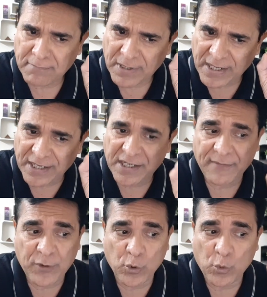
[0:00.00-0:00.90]
can
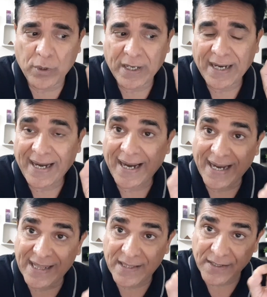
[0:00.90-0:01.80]
give you
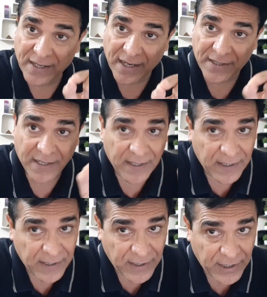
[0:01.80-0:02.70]
health
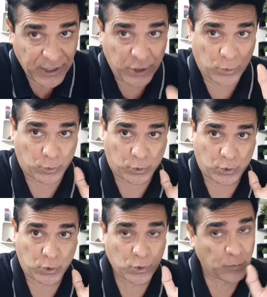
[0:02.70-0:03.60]
related issues.
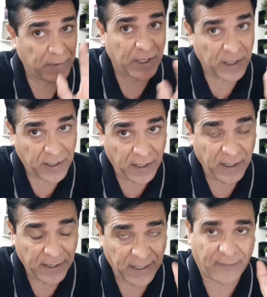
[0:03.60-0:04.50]
So be a little
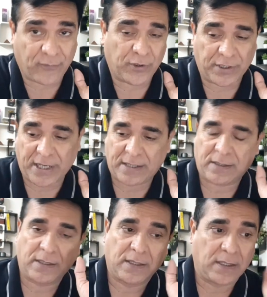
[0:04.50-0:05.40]
careful in that
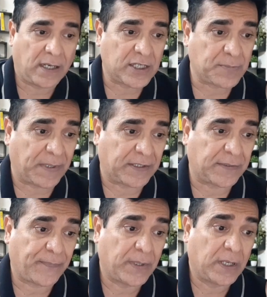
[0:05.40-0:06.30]
aspect.
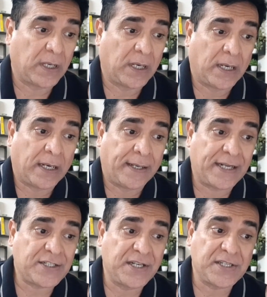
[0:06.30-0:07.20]

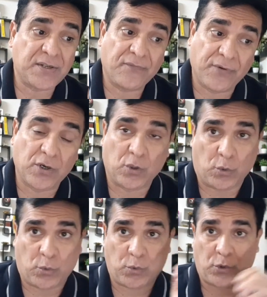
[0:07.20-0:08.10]
Next is
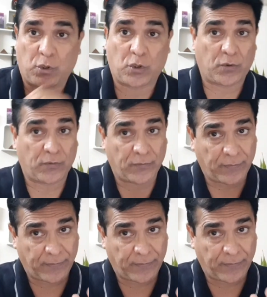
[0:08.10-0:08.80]
Virgo. Now,